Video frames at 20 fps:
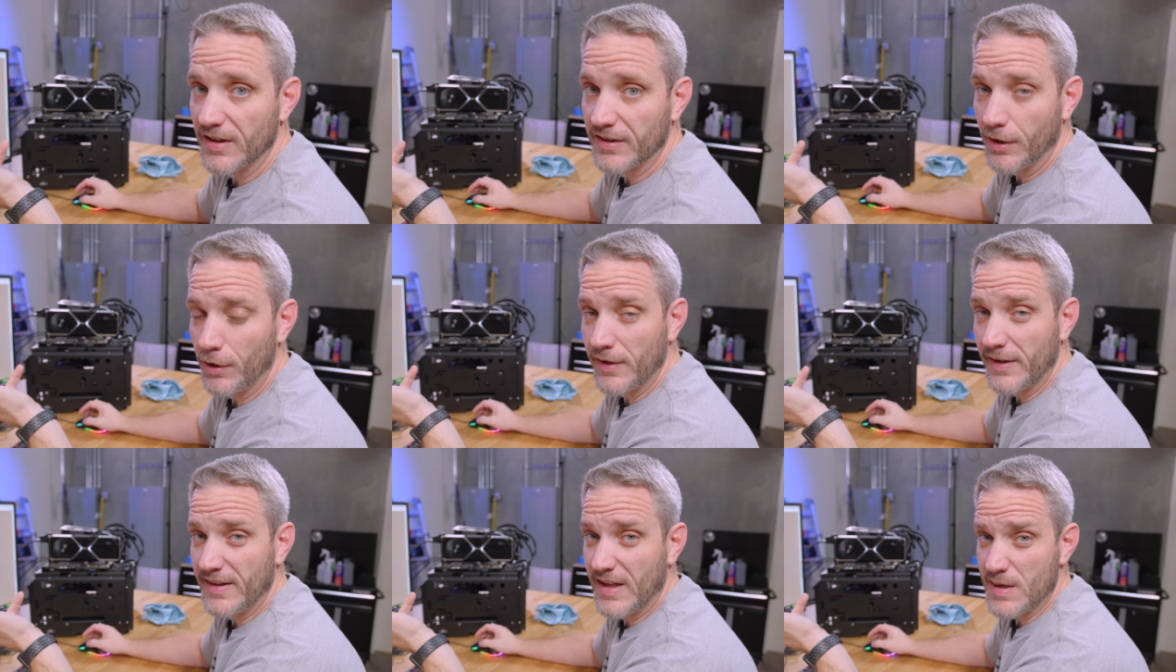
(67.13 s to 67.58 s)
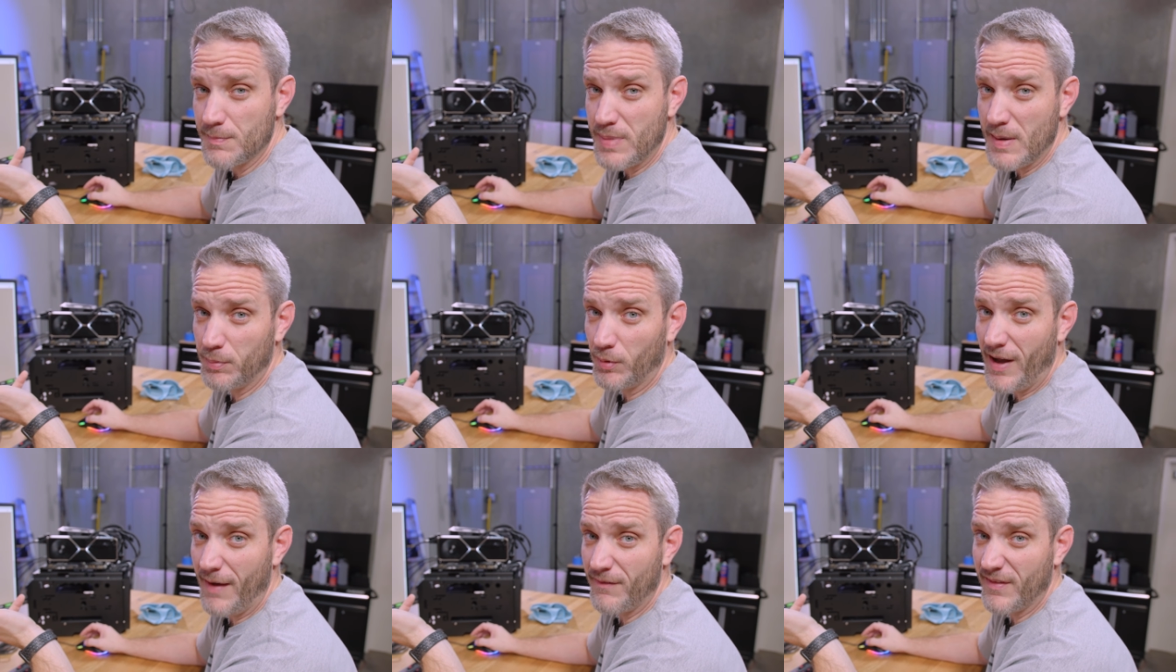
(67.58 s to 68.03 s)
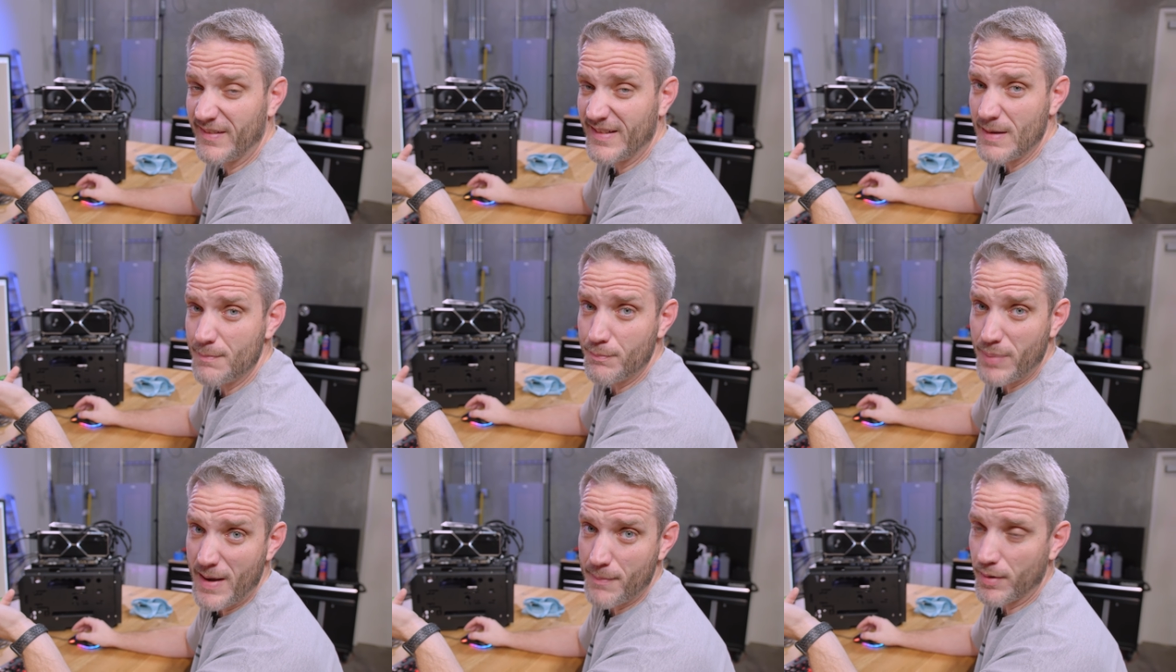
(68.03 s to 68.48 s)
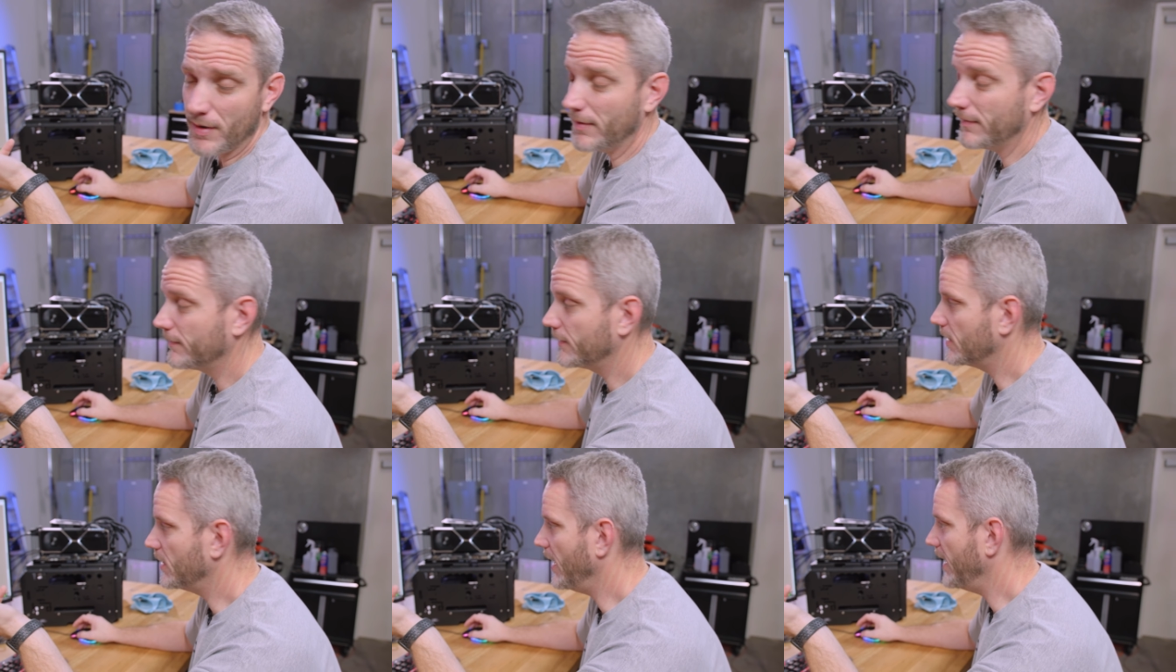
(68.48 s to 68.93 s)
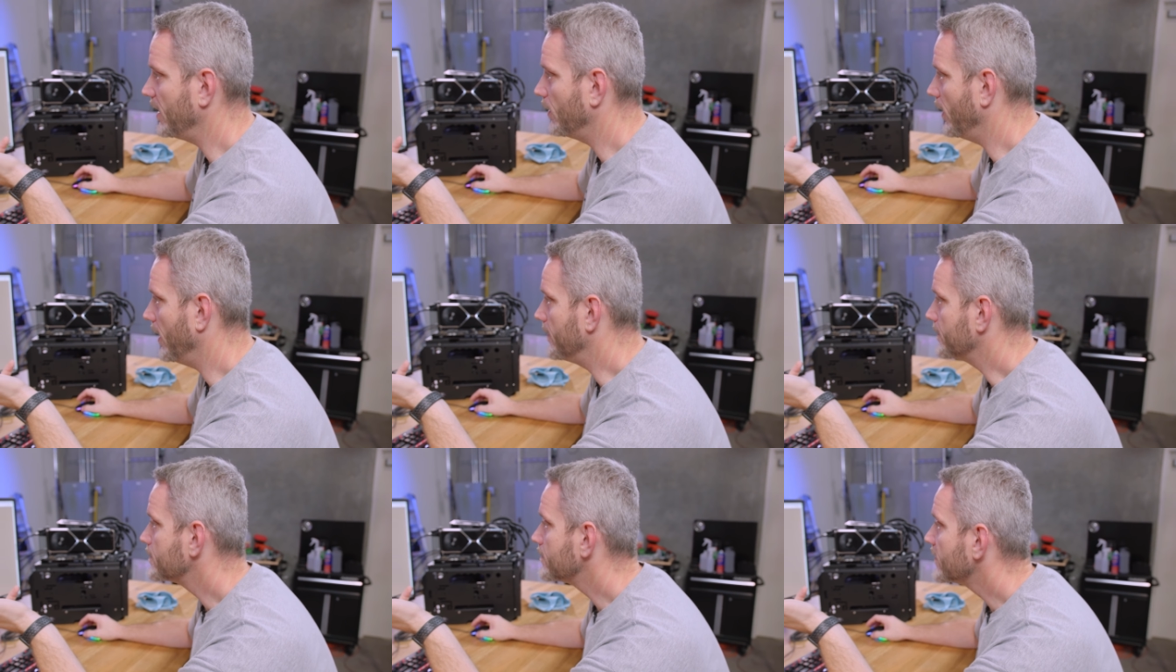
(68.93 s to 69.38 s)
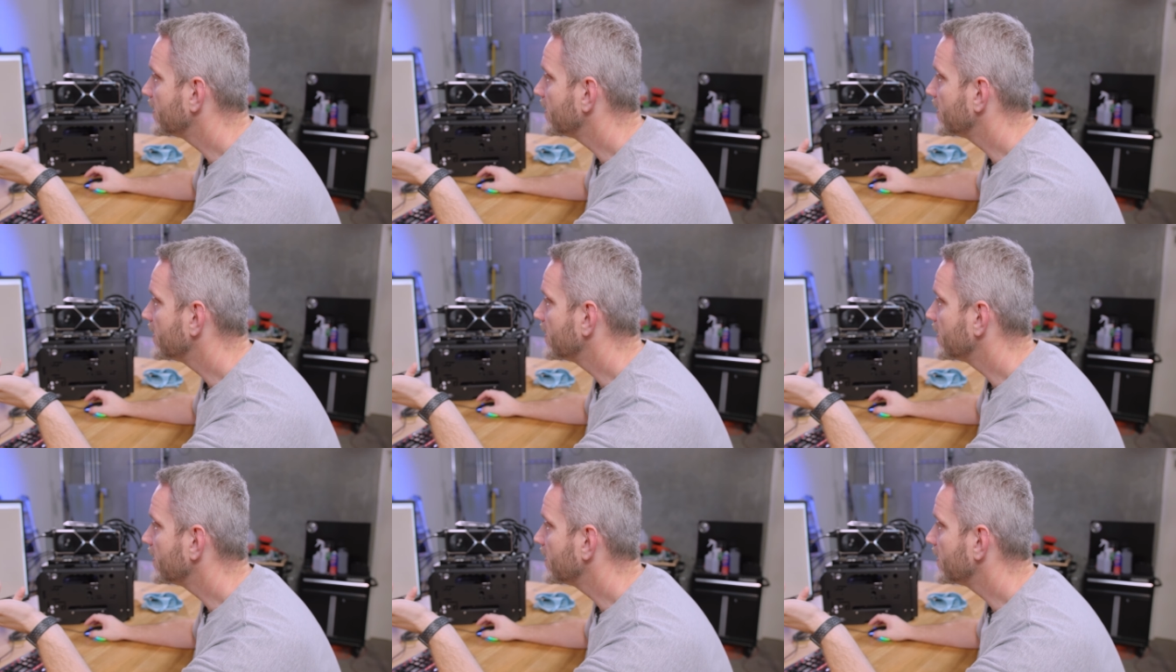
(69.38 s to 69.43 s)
Clearly a lot of people have the same paper. Anyway,